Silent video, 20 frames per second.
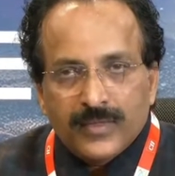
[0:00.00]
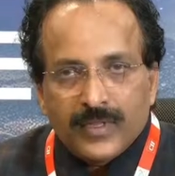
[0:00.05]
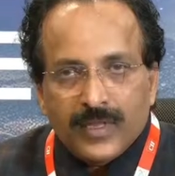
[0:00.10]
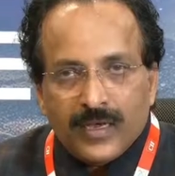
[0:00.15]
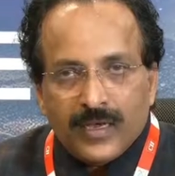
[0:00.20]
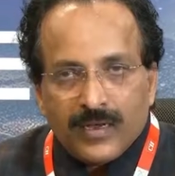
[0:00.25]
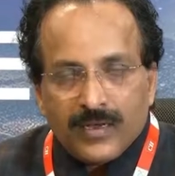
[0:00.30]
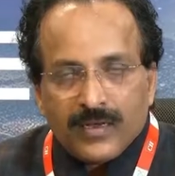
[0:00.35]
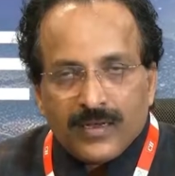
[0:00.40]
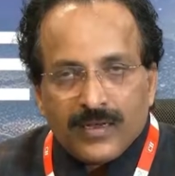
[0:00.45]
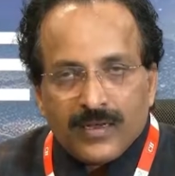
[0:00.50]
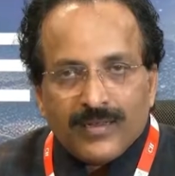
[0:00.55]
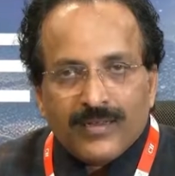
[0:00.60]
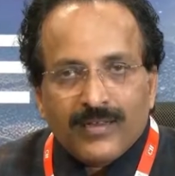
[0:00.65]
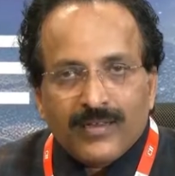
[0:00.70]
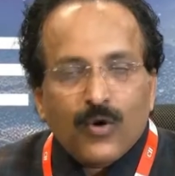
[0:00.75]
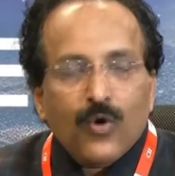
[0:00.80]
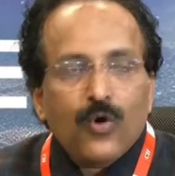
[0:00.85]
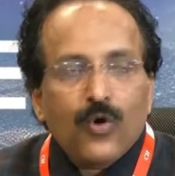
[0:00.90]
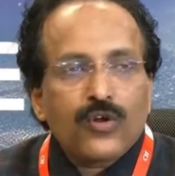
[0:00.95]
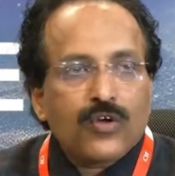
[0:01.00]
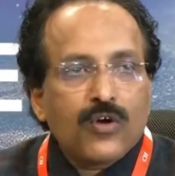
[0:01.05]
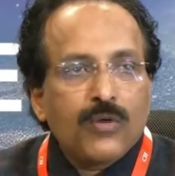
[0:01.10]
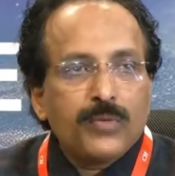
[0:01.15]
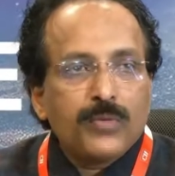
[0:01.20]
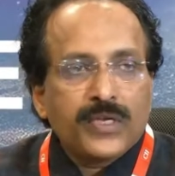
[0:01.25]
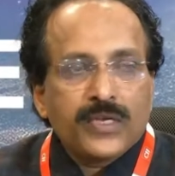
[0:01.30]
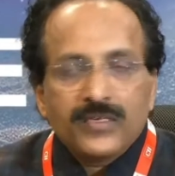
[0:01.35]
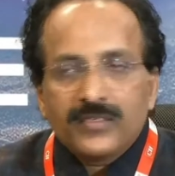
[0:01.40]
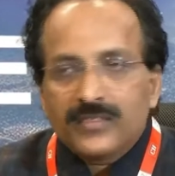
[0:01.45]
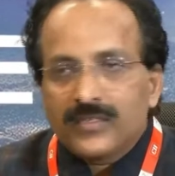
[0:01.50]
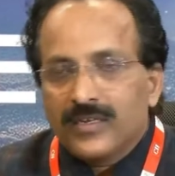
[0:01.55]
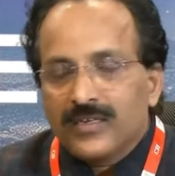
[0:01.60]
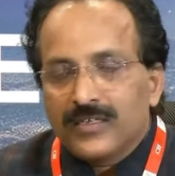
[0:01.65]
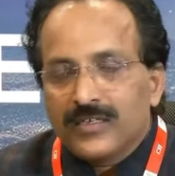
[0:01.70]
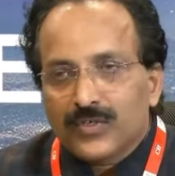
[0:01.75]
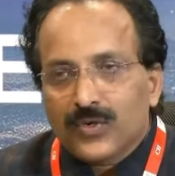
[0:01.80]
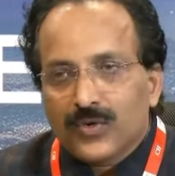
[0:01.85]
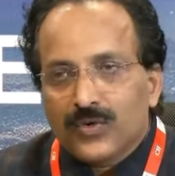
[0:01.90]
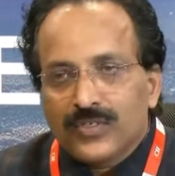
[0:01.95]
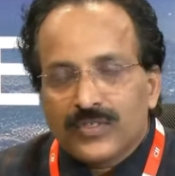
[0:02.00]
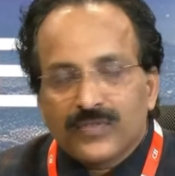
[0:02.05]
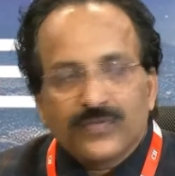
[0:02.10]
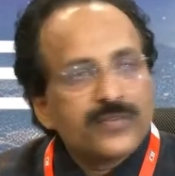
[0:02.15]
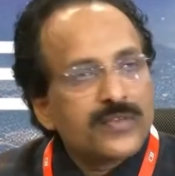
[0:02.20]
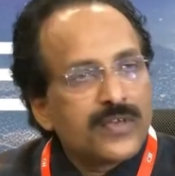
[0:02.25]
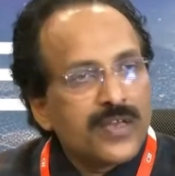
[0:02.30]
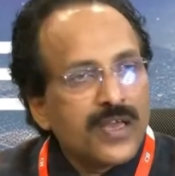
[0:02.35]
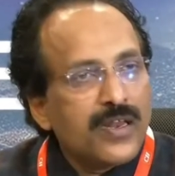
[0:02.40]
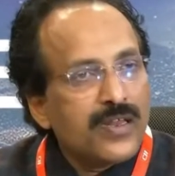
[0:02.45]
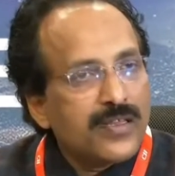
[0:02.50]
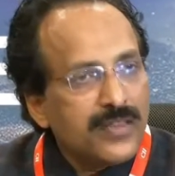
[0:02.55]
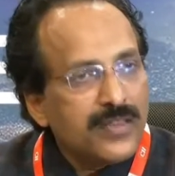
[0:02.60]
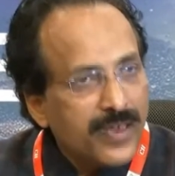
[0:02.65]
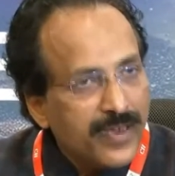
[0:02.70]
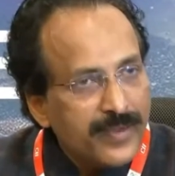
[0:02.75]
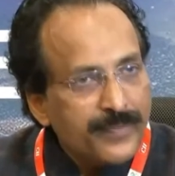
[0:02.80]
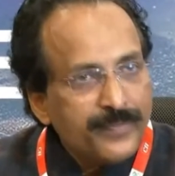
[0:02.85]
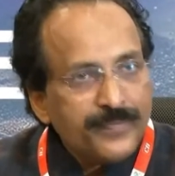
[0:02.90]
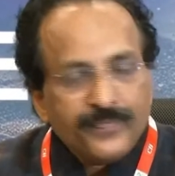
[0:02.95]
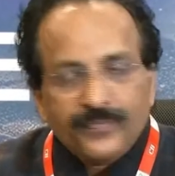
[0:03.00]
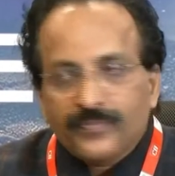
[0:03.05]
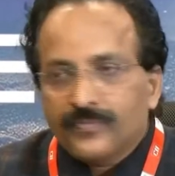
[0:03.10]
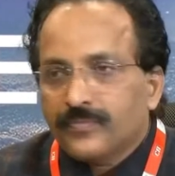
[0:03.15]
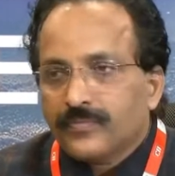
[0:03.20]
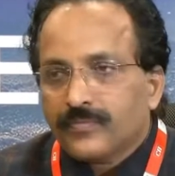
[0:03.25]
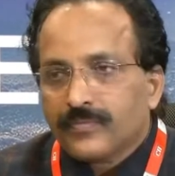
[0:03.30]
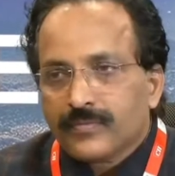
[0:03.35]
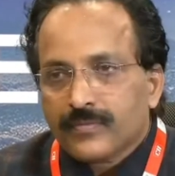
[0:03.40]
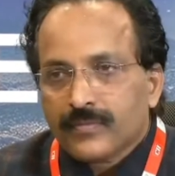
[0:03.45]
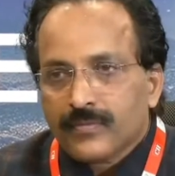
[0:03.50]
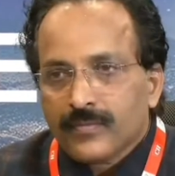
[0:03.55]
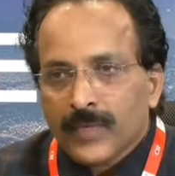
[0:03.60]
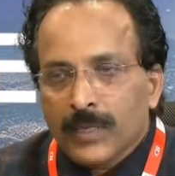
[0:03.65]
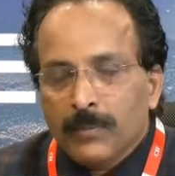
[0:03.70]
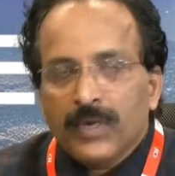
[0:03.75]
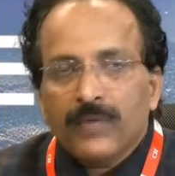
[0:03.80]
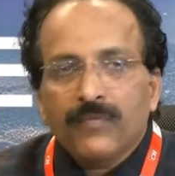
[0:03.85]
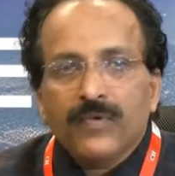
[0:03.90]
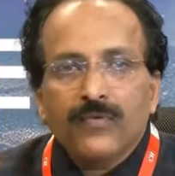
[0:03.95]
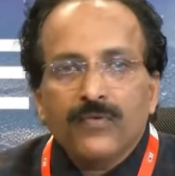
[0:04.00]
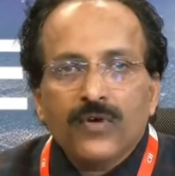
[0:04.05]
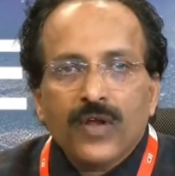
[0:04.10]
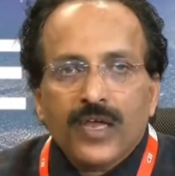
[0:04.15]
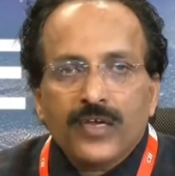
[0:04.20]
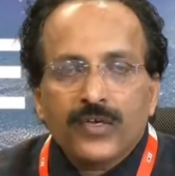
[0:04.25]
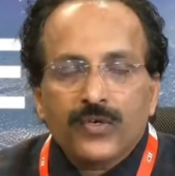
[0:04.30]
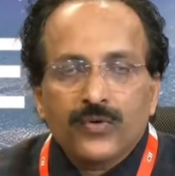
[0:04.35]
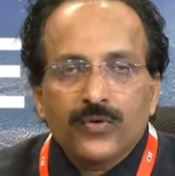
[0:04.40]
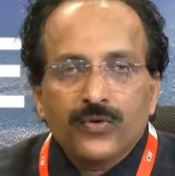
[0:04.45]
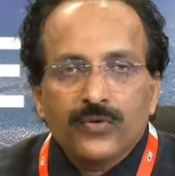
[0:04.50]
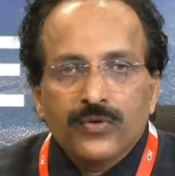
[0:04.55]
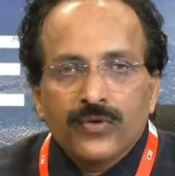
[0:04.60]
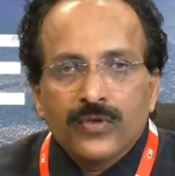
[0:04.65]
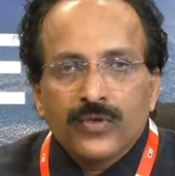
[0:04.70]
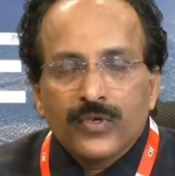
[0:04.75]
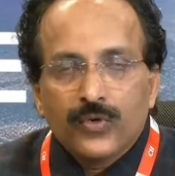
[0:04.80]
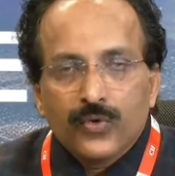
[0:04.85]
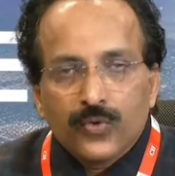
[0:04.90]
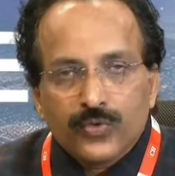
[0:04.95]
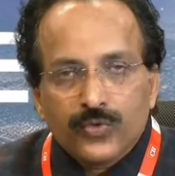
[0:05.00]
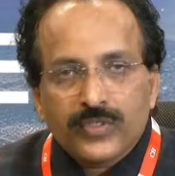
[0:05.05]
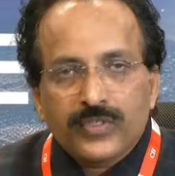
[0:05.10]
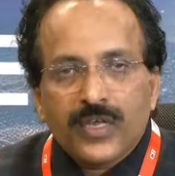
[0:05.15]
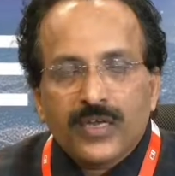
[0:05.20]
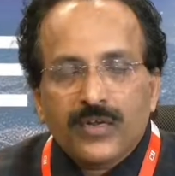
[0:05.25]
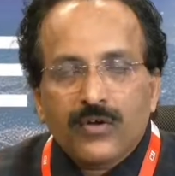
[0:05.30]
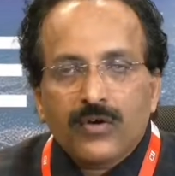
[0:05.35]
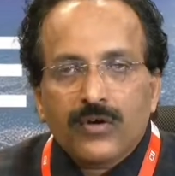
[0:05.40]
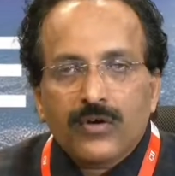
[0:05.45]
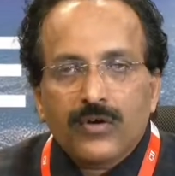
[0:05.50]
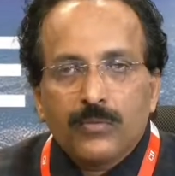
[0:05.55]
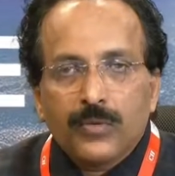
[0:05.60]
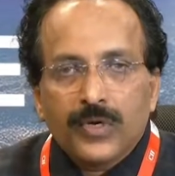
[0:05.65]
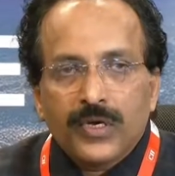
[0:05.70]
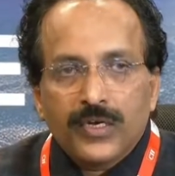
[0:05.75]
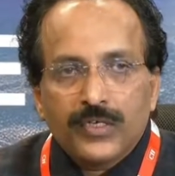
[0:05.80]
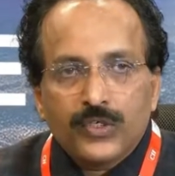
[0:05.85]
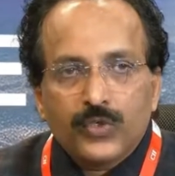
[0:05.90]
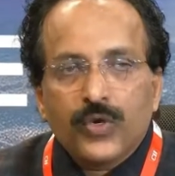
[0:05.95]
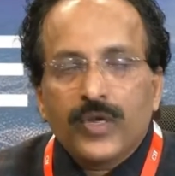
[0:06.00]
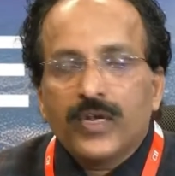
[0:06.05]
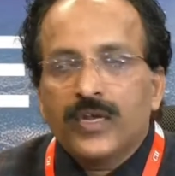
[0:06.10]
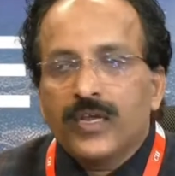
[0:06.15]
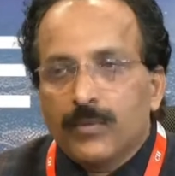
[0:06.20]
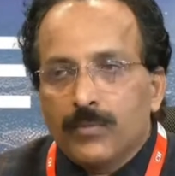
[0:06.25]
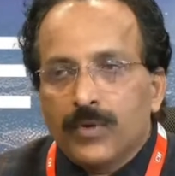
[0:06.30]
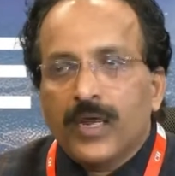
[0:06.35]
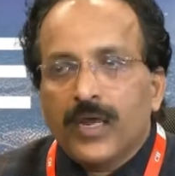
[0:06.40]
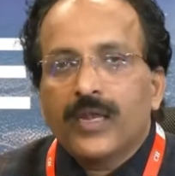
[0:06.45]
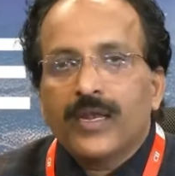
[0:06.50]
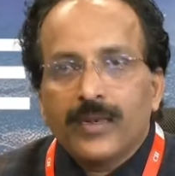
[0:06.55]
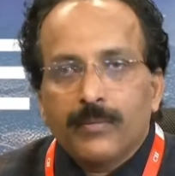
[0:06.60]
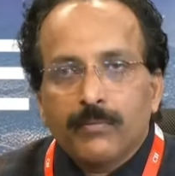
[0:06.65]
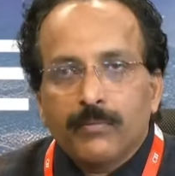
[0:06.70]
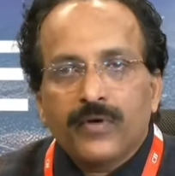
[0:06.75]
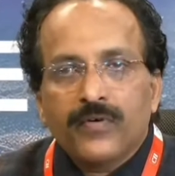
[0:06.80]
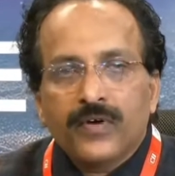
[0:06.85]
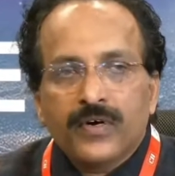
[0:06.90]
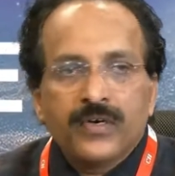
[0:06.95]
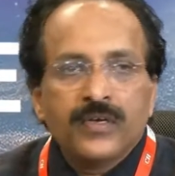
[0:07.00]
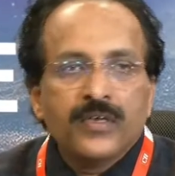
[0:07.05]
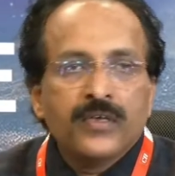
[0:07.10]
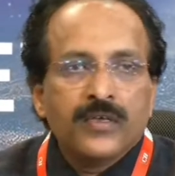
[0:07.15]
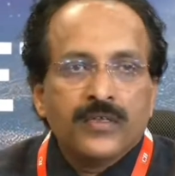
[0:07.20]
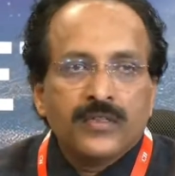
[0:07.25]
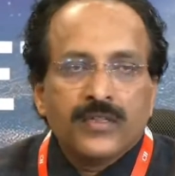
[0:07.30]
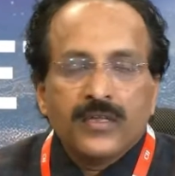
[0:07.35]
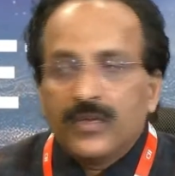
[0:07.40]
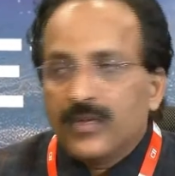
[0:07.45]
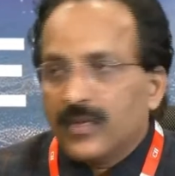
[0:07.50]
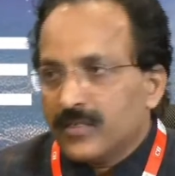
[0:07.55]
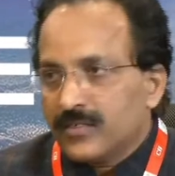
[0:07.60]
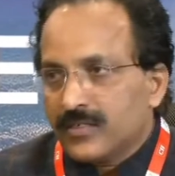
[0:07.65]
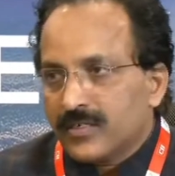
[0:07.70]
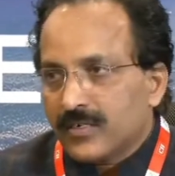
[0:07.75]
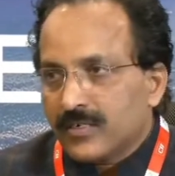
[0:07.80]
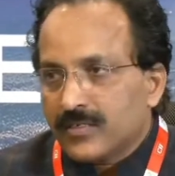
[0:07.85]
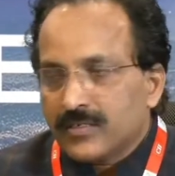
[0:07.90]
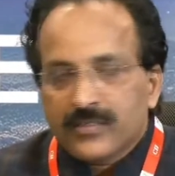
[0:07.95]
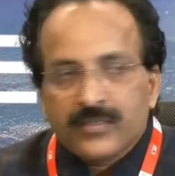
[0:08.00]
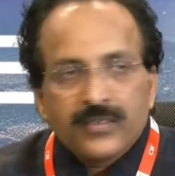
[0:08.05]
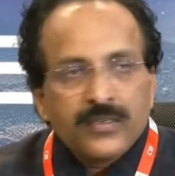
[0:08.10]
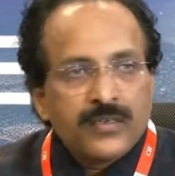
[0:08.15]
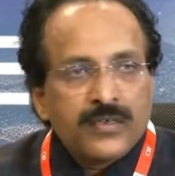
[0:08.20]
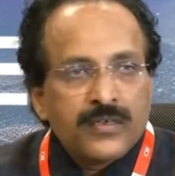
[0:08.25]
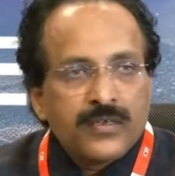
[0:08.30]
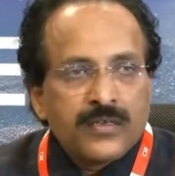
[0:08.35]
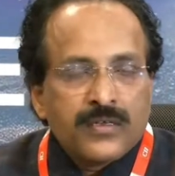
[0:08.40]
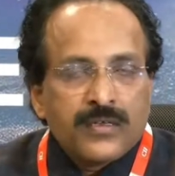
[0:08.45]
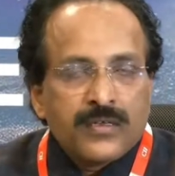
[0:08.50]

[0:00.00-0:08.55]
the core competence in ISRO is really there, but we would like to use that core competence to enable and empower the industries.